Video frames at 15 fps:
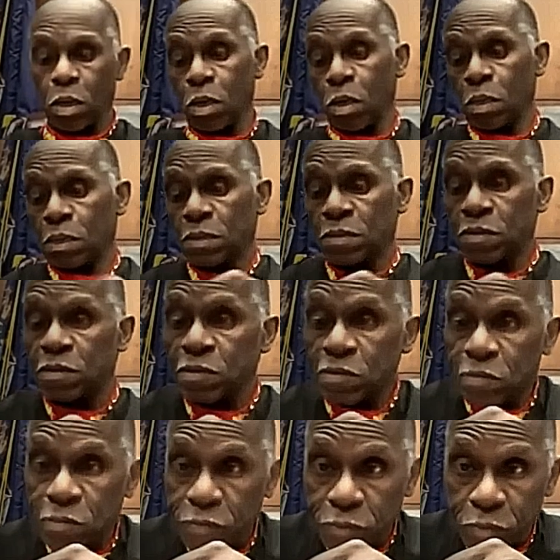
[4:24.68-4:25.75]
the position I was
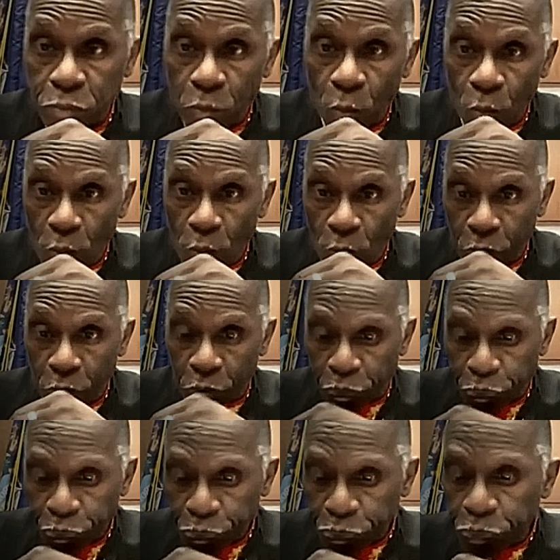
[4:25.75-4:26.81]
taking, anyways.
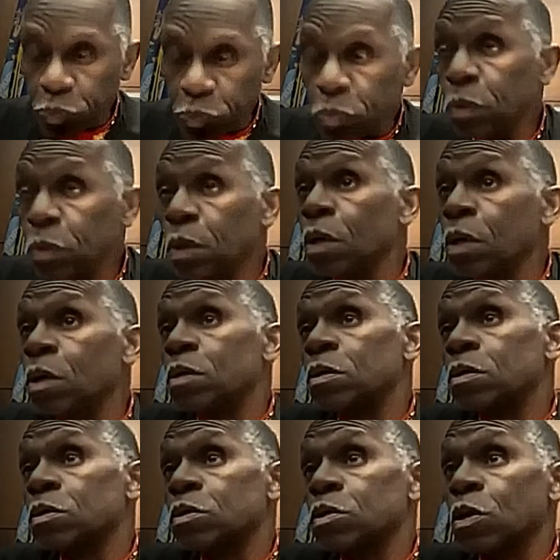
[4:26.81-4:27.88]
It was
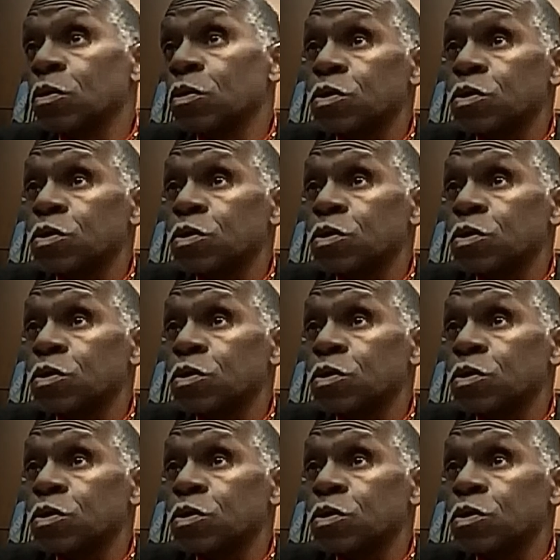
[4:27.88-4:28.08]
refused.